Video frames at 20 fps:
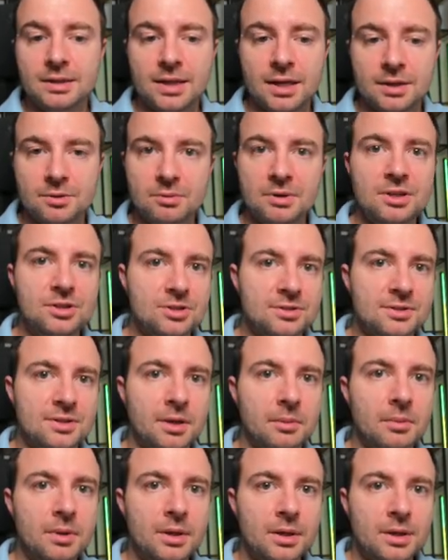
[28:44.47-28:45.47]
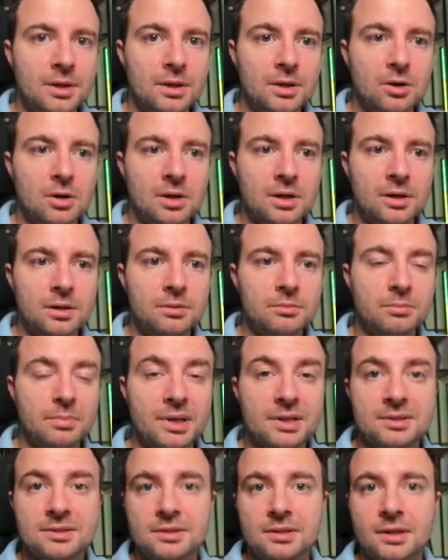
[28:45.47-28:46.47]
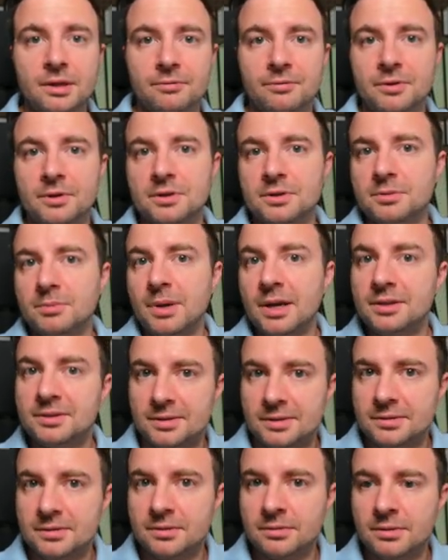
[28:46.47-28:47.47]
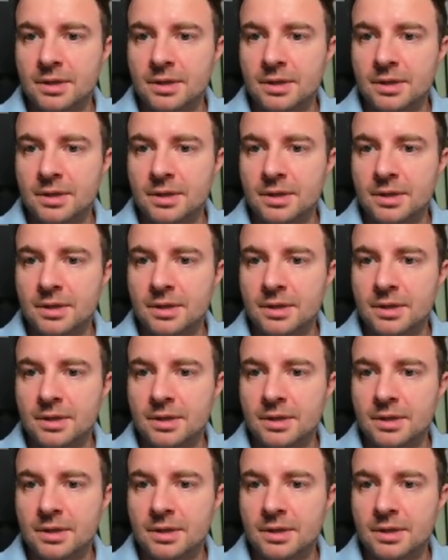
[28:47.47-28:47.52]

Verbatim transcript: that reaches them on a best effort basis.